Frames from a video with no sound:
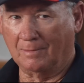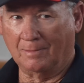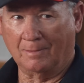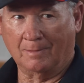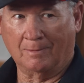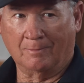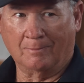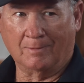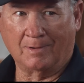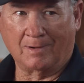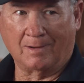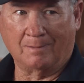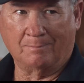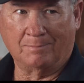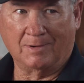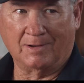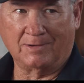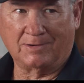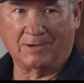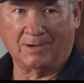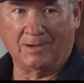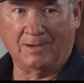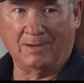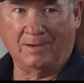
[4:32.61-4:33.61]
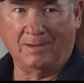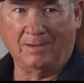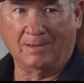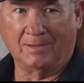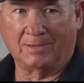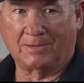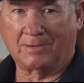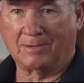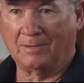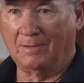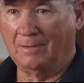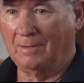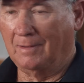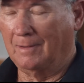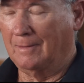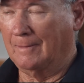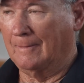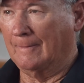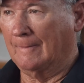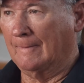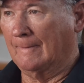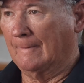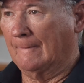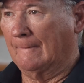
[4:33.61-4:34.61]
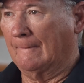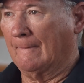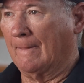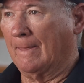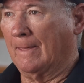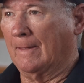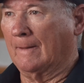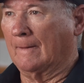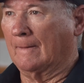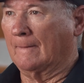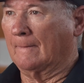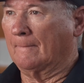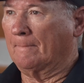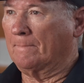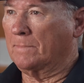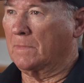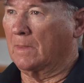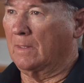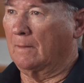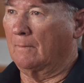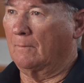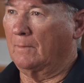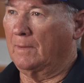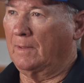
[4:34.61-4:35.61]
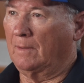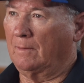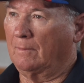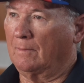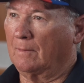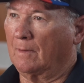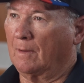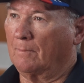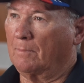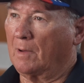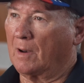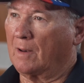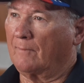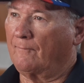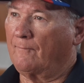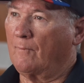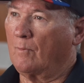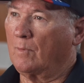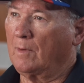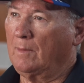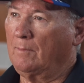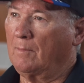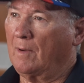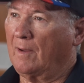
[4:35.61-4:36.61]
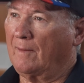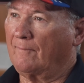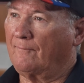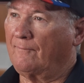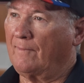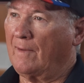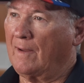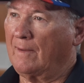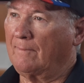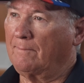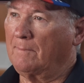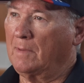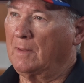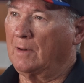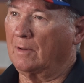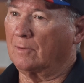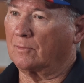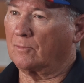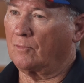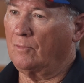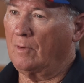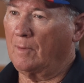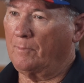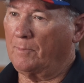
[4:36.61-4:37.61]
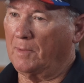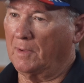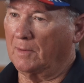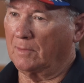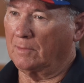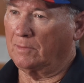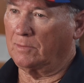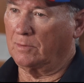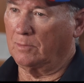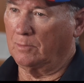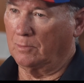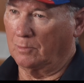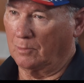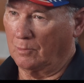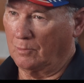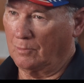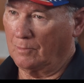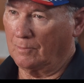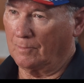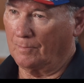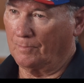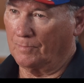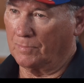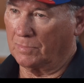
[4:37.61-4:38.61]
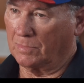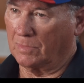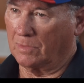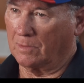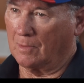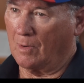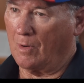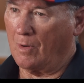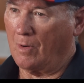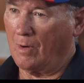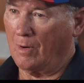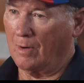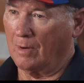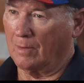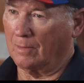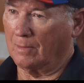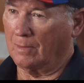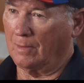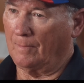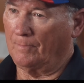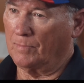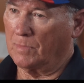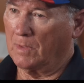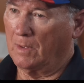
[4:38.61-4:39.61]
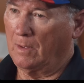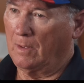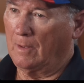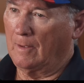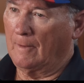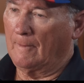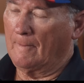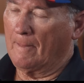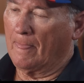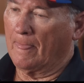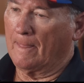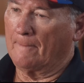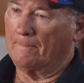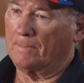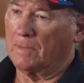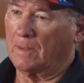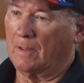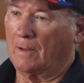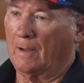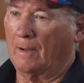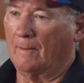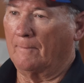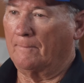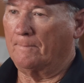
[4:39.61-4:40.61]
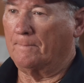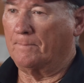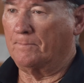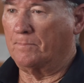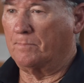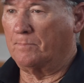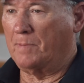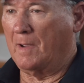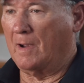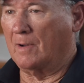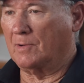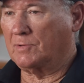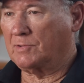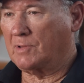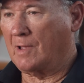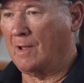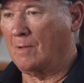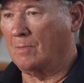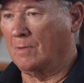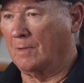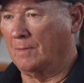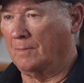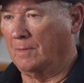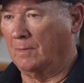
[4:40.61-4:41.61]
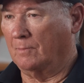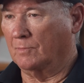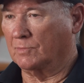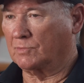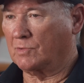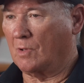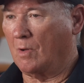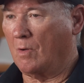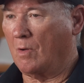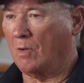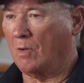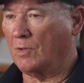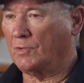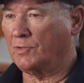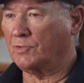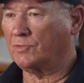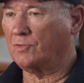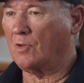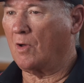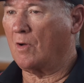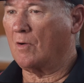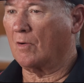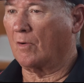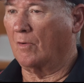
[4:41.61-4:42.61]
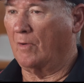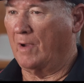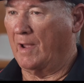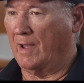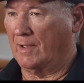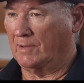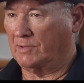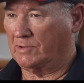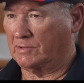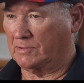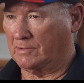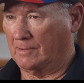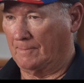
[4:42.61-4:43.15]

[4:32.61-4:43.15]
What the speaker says: Oh, what a bunch of idiots. And about a 45-minute trip into the heart of Parris Island, it was all sawgrass,